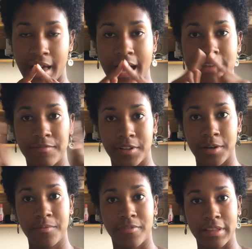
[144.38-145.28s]

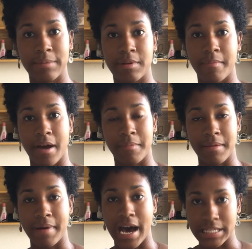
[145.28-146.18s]
envelope for them to mail my
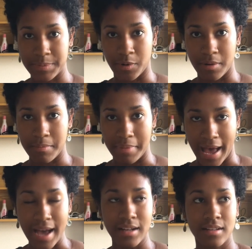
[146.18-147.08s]
passport
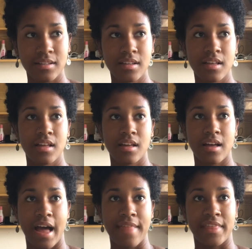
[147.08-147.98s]
back,
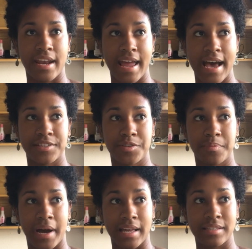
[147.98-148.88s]
and then I had to
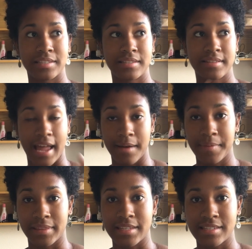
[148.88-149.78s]
buy a stamp,
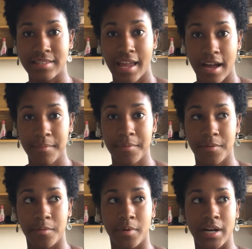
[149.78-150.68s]
and the stamp
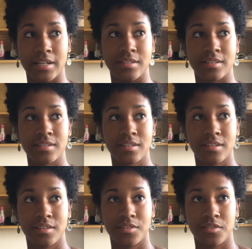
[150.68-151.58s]
was
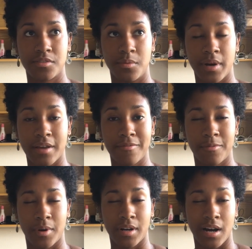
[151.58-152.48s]

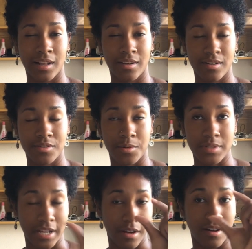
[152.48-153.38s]
$24. So it
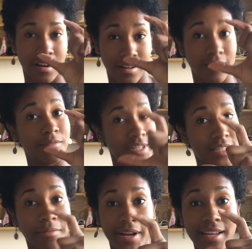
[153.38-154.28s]
was
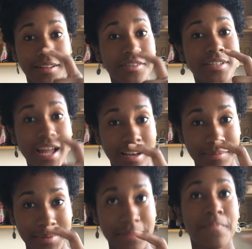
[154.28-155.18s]
just a regular stamp
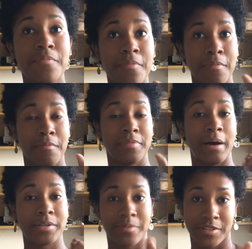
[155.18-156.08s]

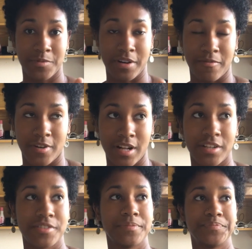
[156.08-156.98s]
that was worth
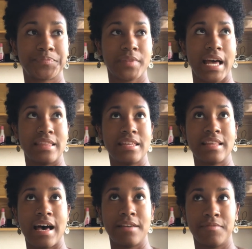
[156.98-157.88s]
$24. And then
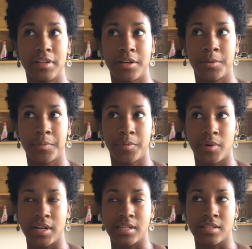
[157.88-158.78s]
the envelope
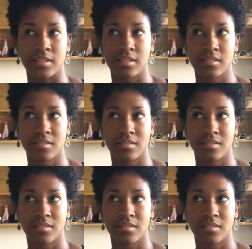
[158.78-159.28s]
was,